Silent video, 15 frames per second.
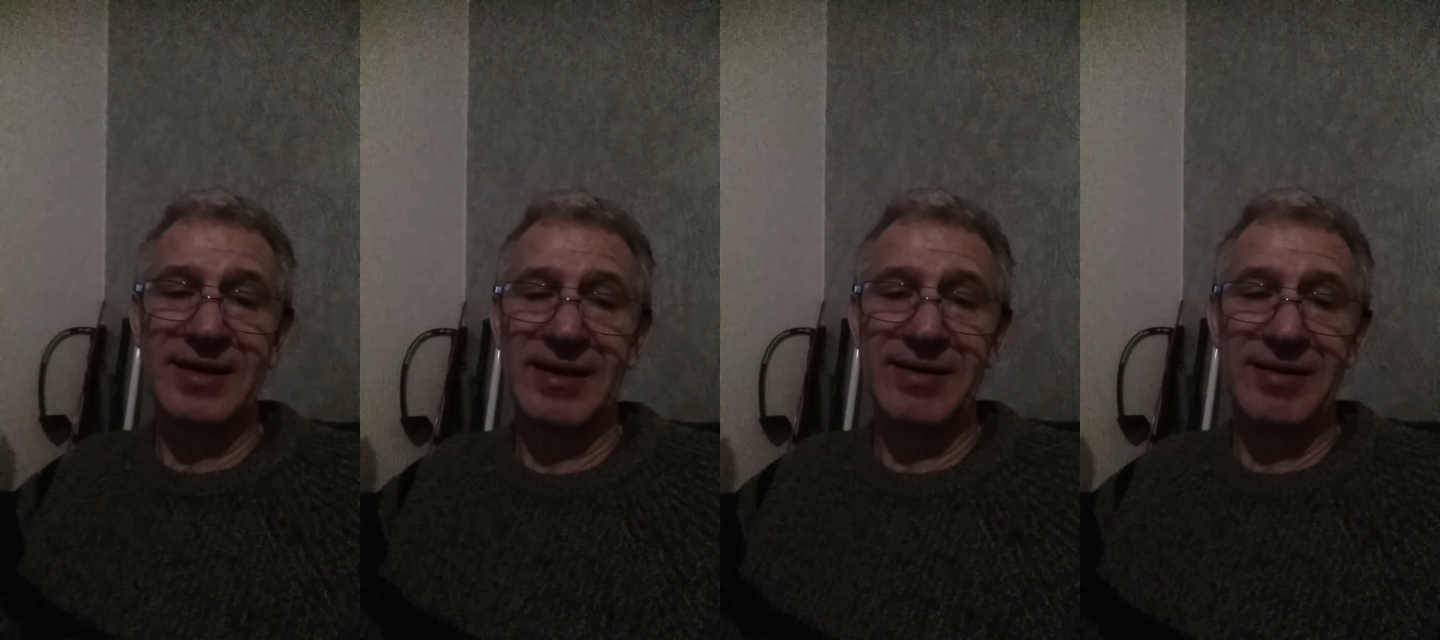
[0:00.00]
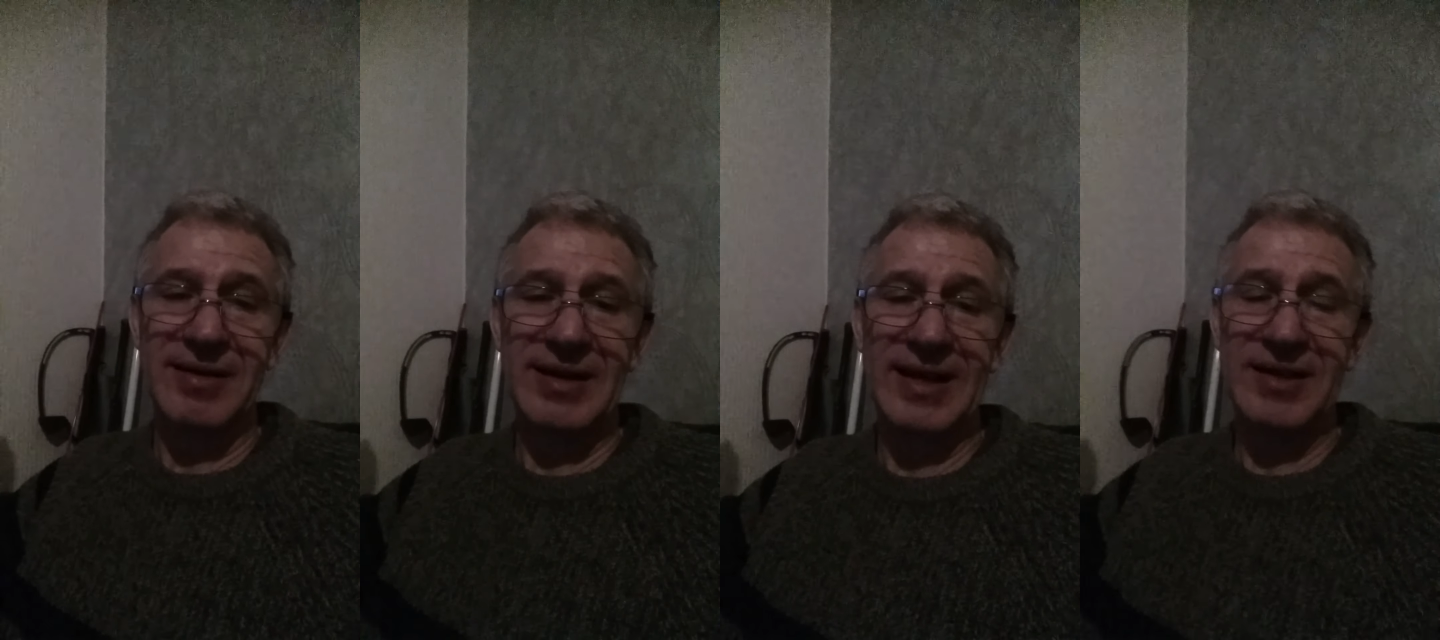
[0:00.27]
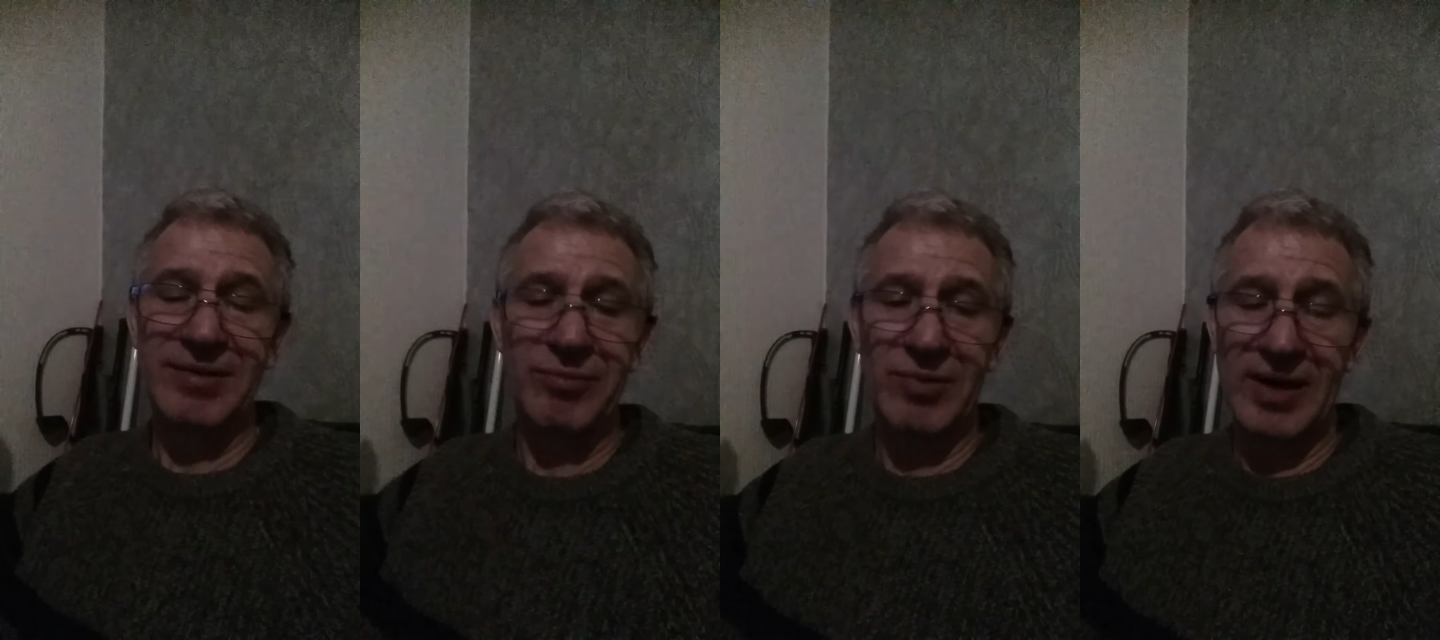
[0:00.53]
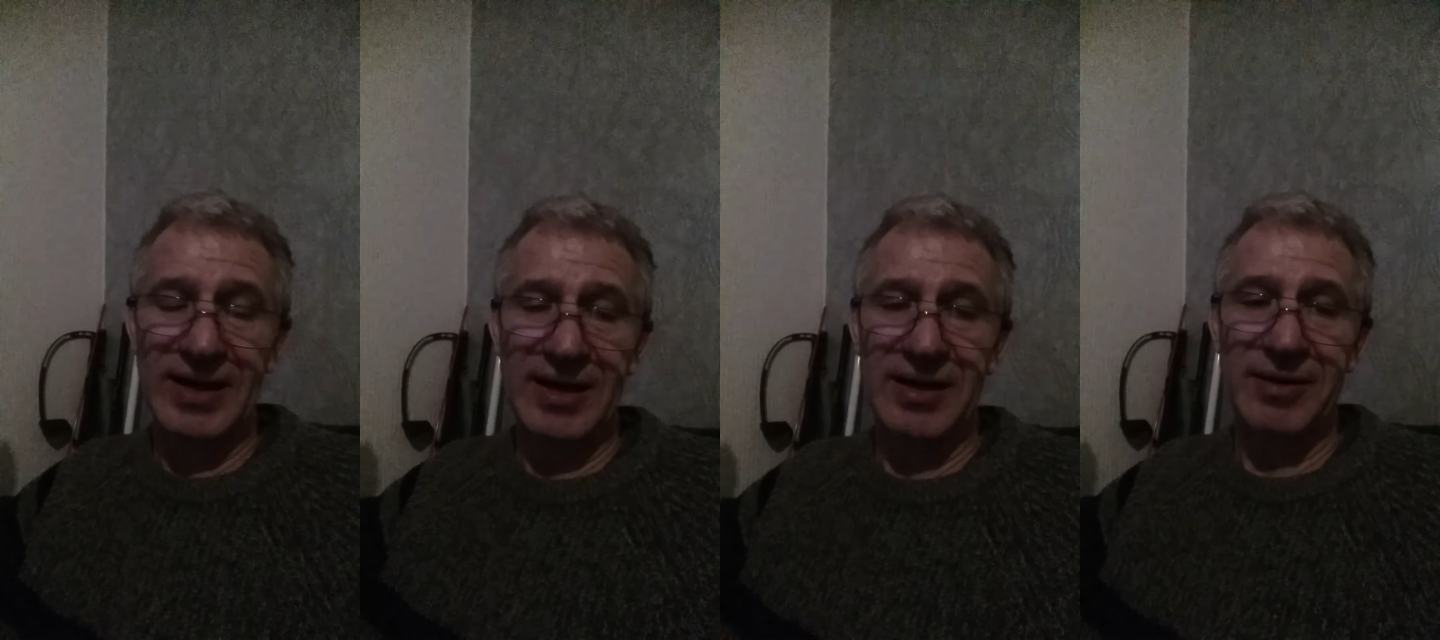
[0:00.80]
So that's
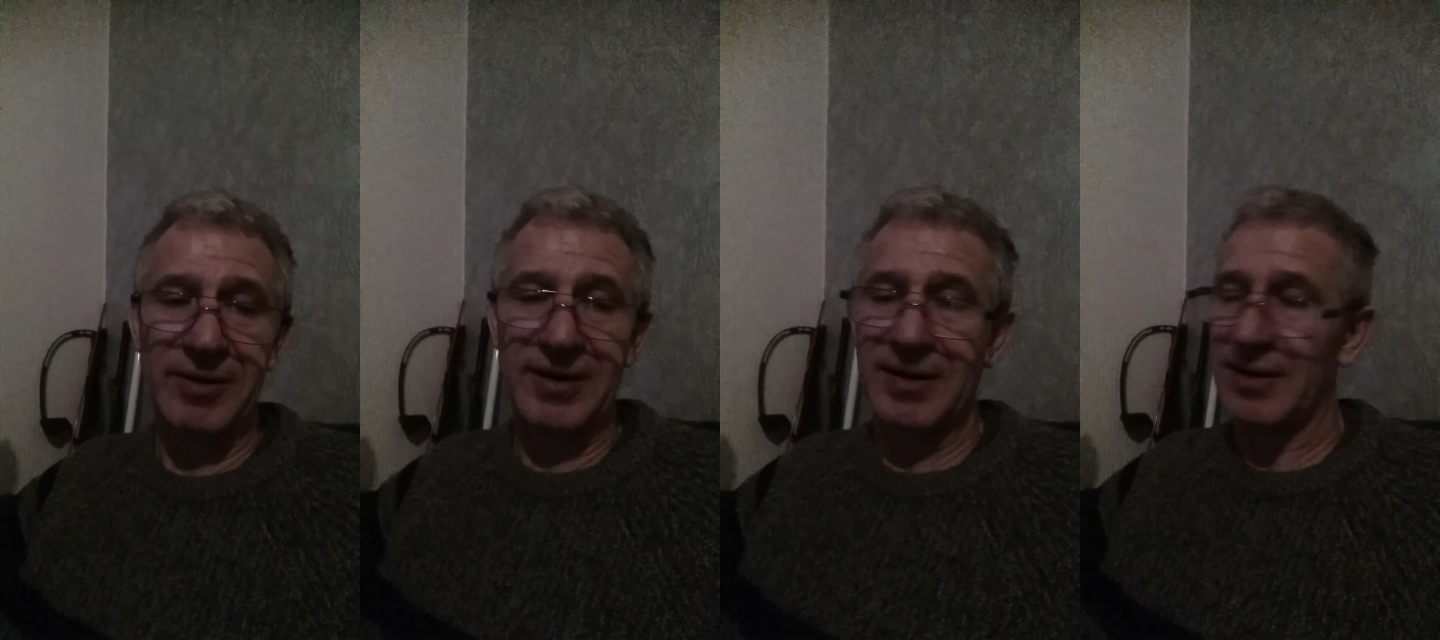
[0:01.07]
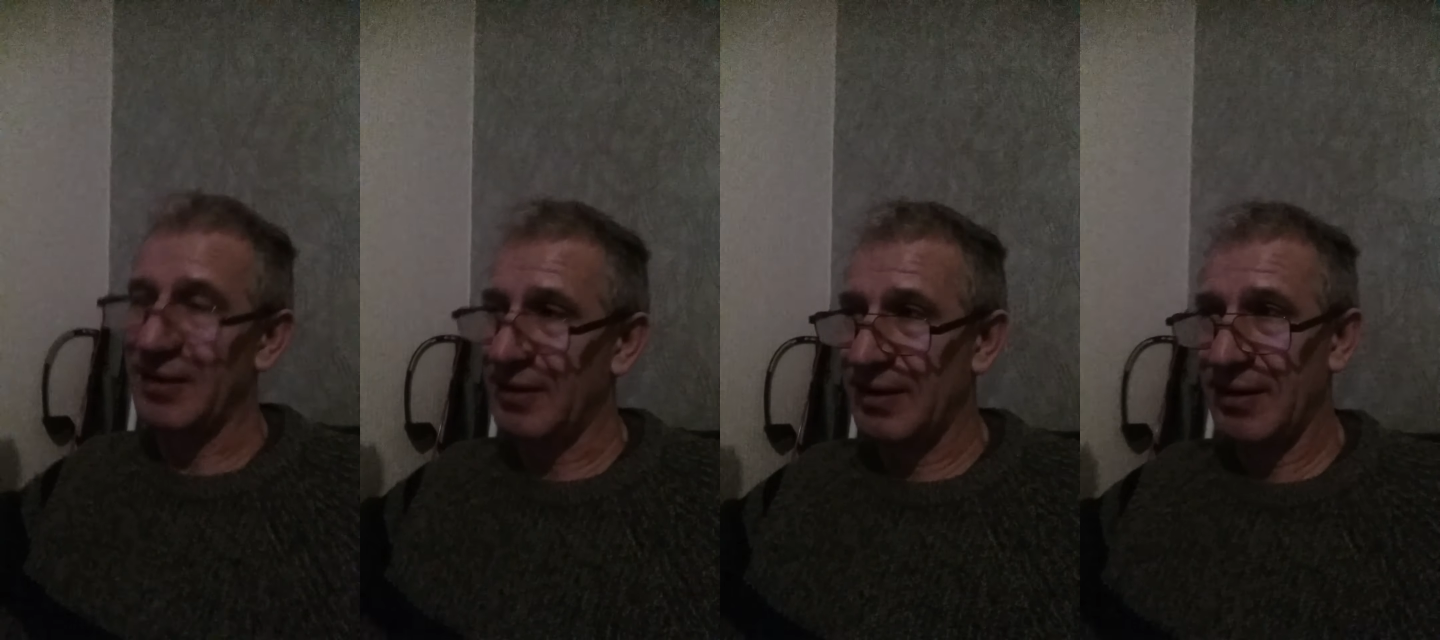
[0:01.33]
way they do it,